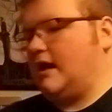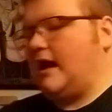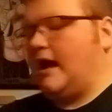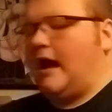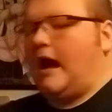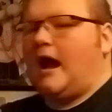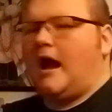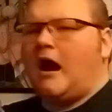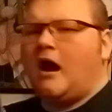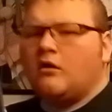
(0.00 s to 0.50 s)

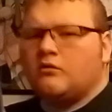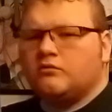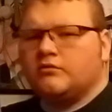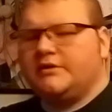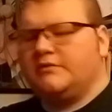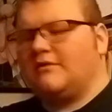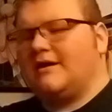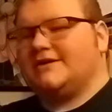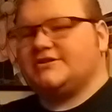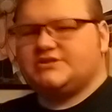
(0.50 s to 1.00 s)
I'll
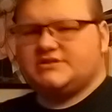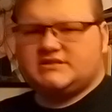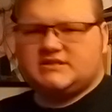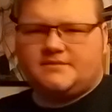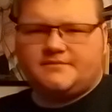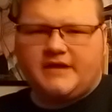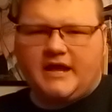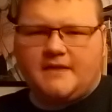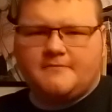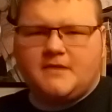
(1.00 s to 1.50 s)
rewatch it
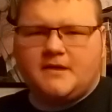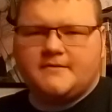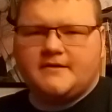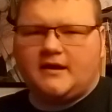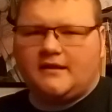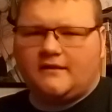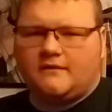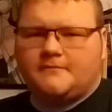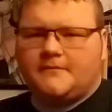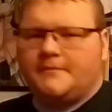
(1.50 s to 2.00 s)
someday. Maybe
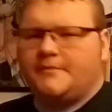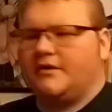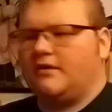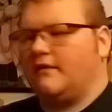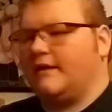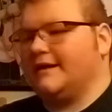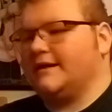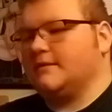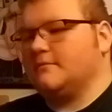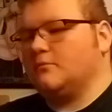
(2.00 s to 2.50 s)
I'll
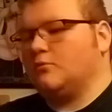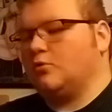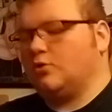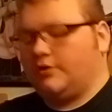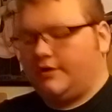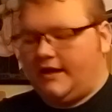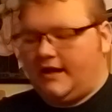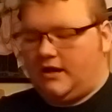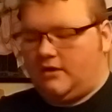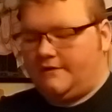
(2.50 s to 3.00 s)
like it more
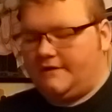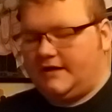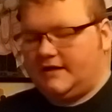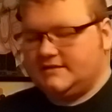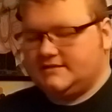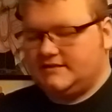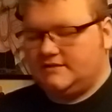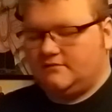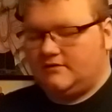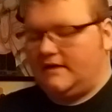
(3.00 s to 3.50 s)
now than I
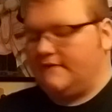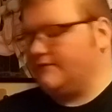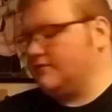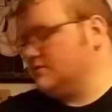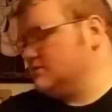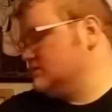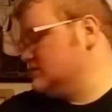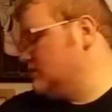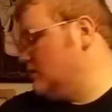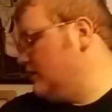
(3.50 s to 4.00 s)
did when I
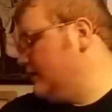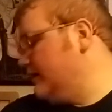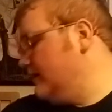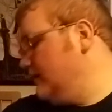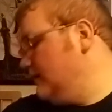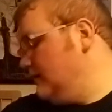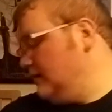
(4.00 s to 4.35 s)
first saw it.